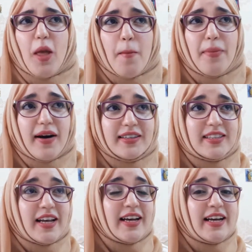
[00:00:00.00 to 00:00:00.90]
But
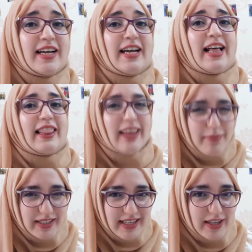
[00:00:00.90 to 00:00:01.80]
let
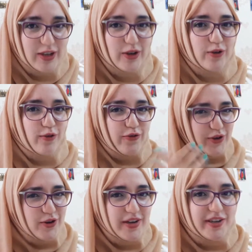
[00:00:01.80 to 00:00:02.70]
me take you a
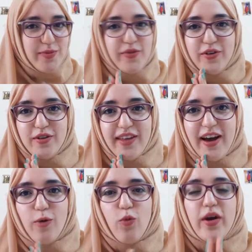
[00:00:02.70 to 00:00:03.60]
few years before
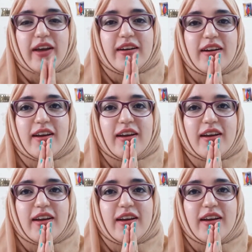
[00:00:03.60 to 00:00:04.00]
that, when